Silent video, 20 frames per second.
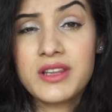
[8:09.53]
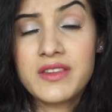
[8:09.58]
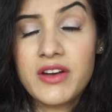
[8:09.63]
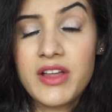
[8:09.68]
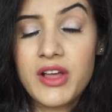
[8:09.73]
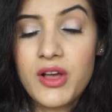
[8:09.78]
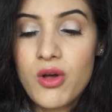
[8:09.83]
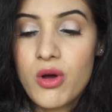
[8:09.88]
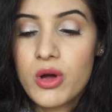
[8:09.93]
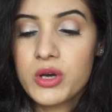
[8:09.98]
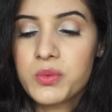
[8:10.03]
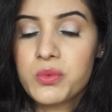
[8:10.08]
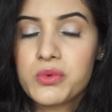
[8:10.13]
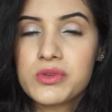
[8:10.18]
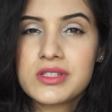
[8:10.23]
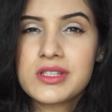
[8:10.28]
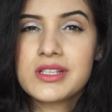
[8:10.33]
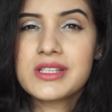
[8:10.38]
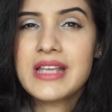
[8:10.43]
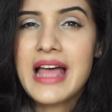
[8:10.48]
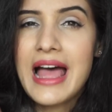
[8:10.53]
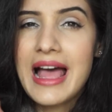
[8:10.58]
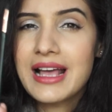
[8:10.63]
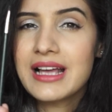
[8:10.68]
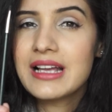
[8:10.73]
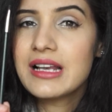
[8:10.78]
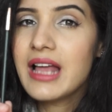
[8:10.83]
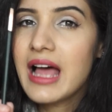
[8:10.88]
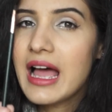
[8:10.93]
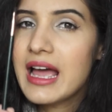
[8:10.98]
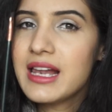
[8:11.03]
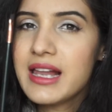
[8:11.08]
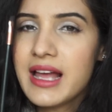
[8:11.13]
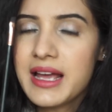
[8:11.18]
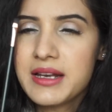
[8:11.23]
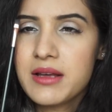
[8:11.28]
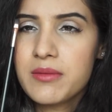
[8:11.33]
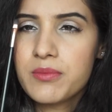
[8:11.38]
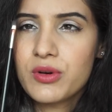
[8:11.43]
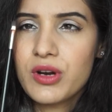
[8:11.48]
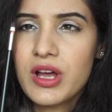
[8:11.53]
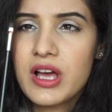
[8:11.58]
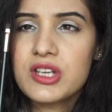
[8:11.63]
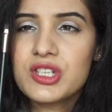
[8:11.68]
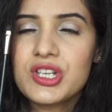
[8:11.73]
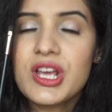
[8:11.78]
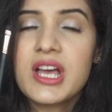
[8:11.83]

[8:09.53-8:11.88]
that I got was this angled eyeliner brush.